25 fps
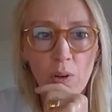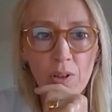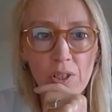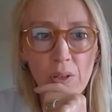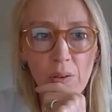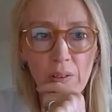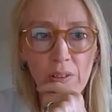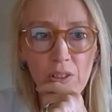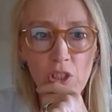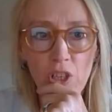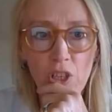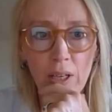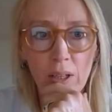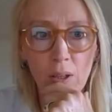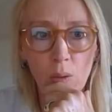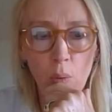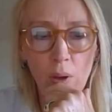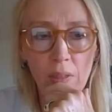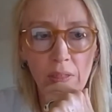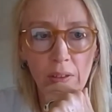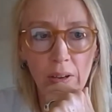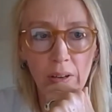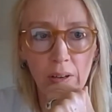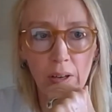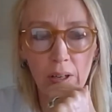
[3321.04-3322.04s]
Jill,
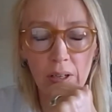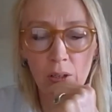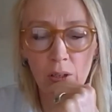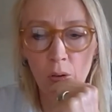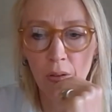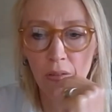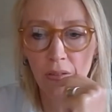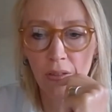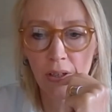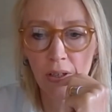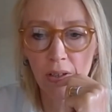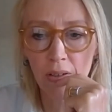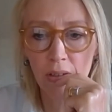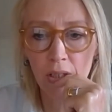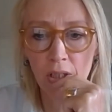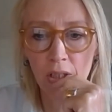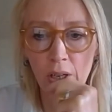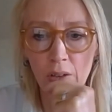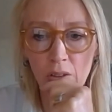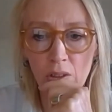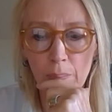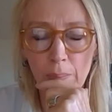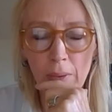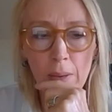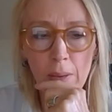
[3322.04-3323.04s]
whether or not
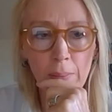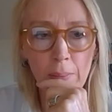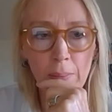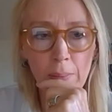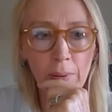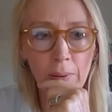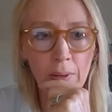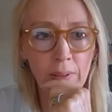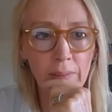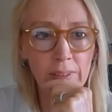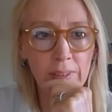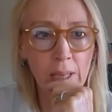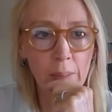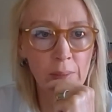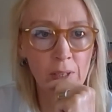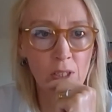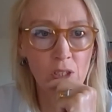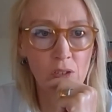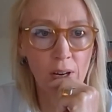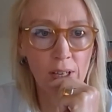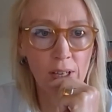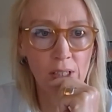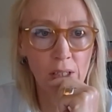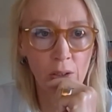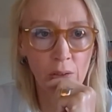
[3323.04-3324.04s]
the people
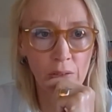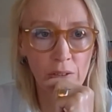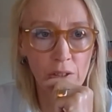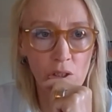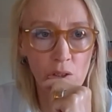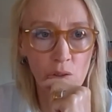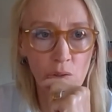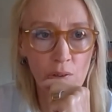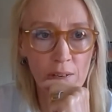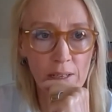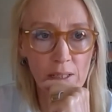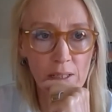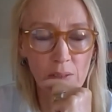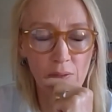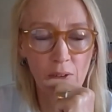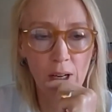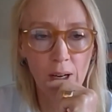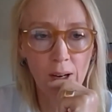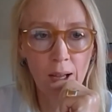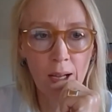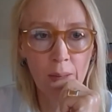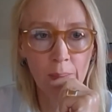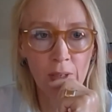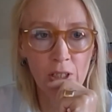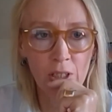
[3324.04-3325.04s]
demonstrating on the streets for
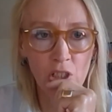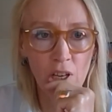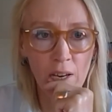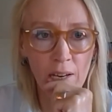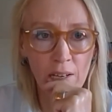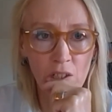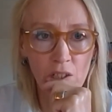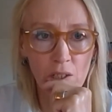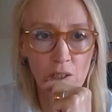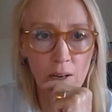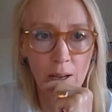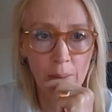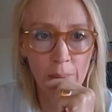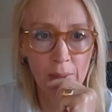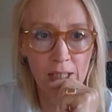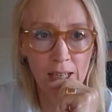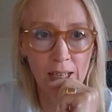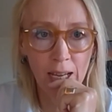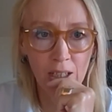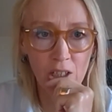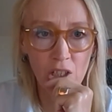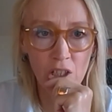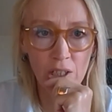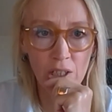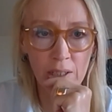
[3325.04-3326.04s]
climate change, climate
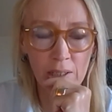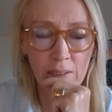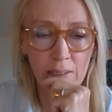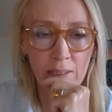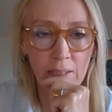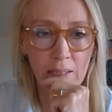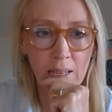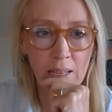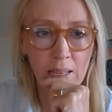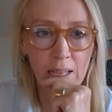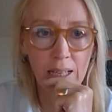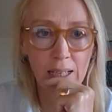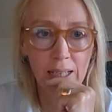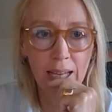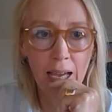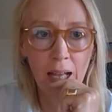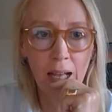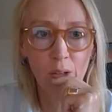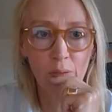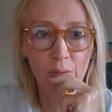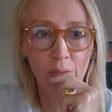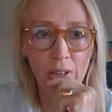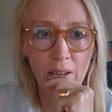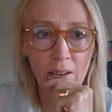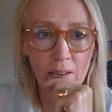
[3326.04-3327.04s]
action,
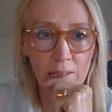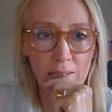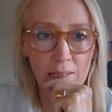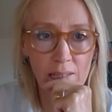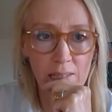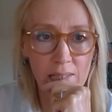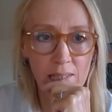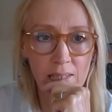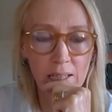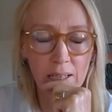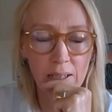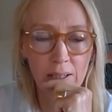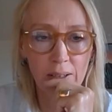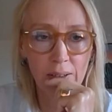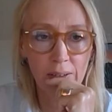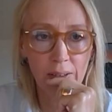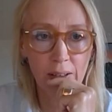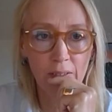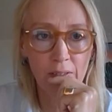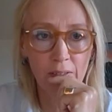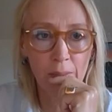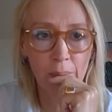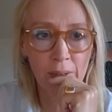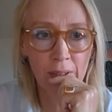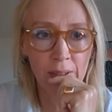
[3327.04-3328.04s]
galvanised our
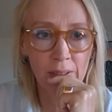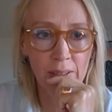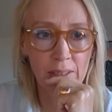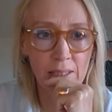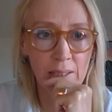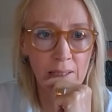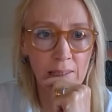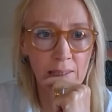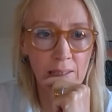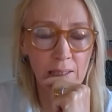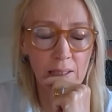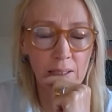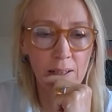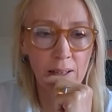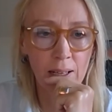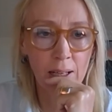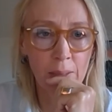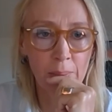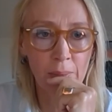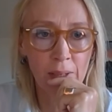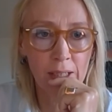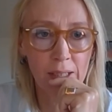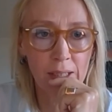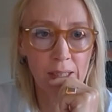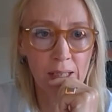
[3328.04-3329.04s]
government in the
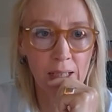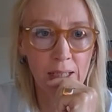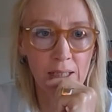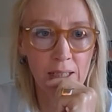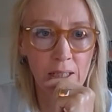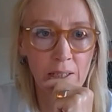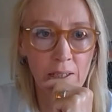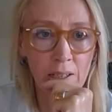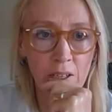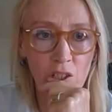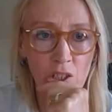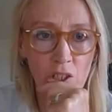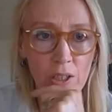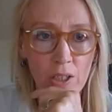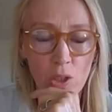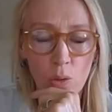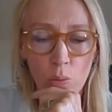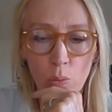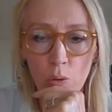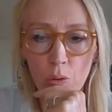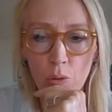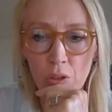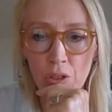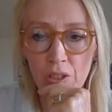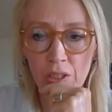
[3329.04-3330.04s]
climate to nudge it
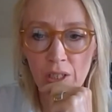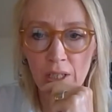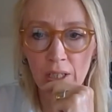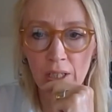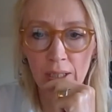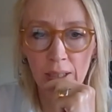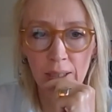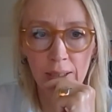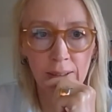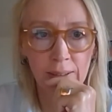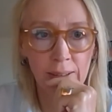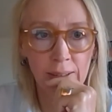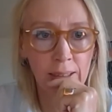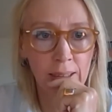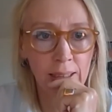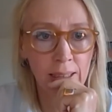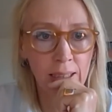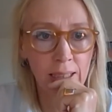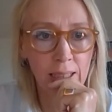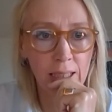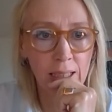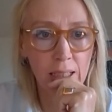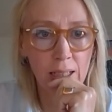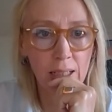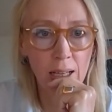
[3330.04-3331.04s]
towards the
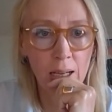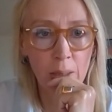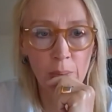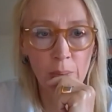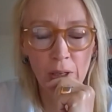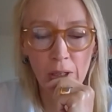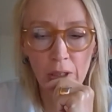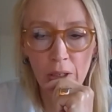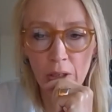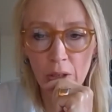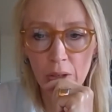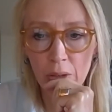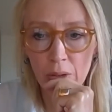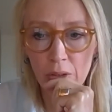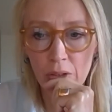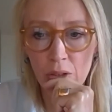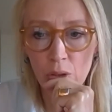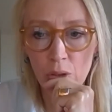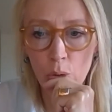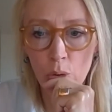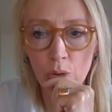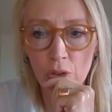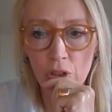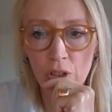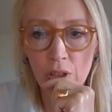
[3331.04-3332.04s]
climate goals,
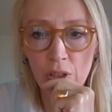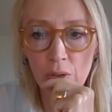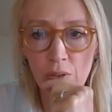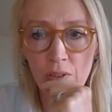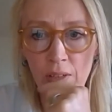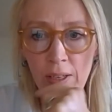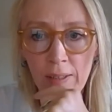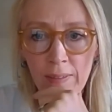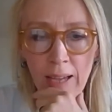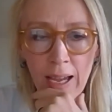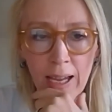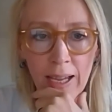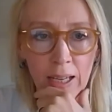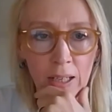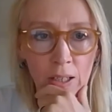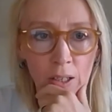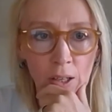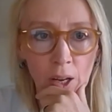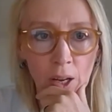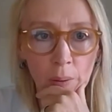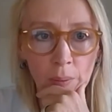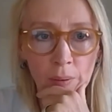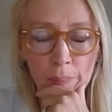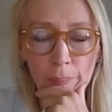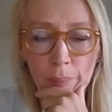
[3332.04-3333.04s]
or do you think that had
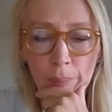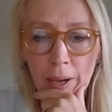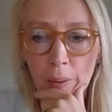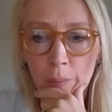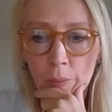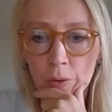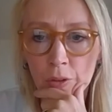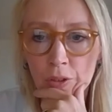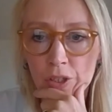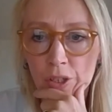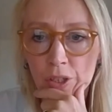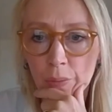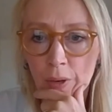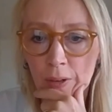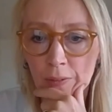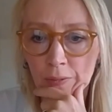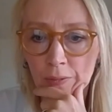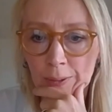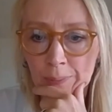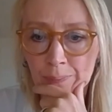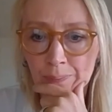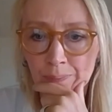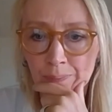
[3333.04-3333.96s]
no impact whatsoever?